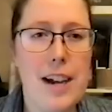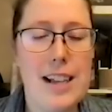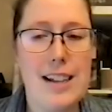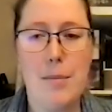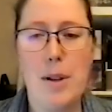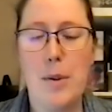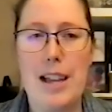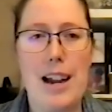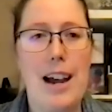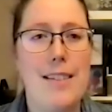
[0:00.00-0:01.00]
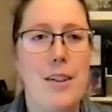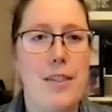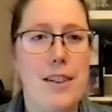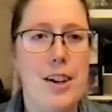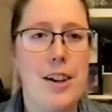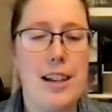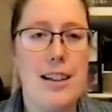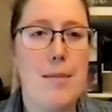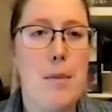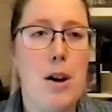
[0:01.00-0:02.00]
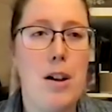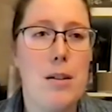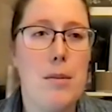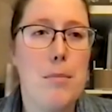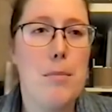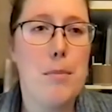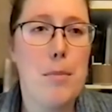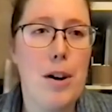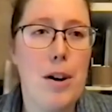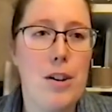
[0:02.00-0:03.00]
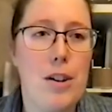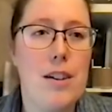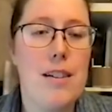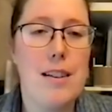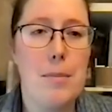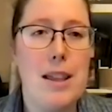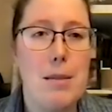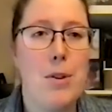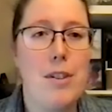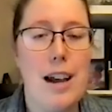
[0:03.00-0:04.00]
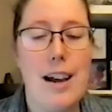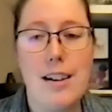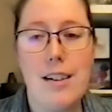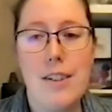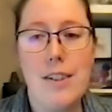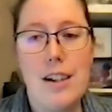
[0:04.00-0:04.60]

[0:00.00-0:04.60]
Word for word: finding that something with that high surface area, that small particle to be the most active.